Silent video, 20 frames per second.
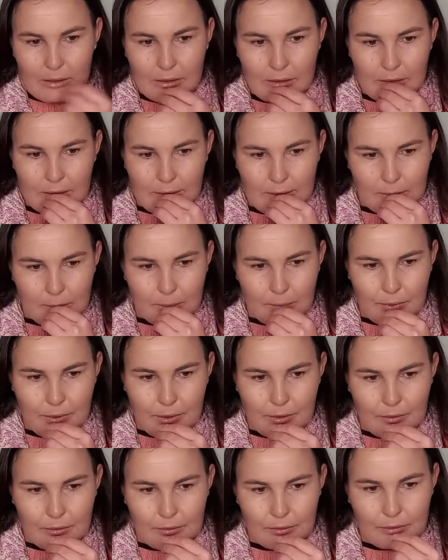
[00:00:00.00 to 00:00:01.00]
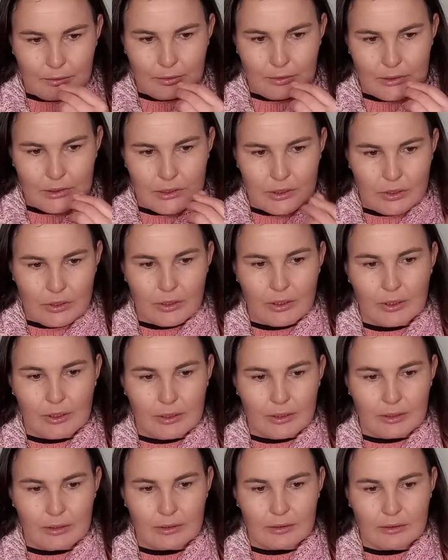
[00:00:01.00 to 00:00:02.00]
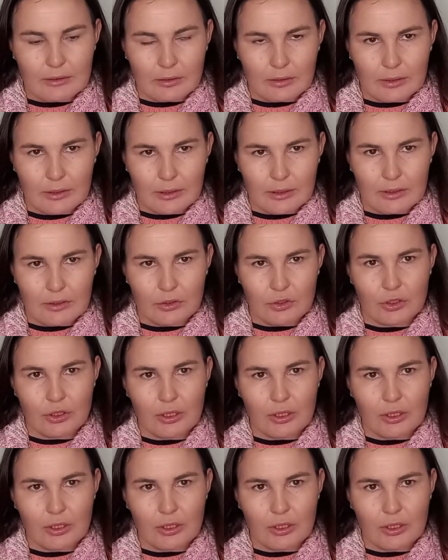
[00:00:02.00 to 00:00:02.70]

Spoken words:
Knit Pro circular 9-inch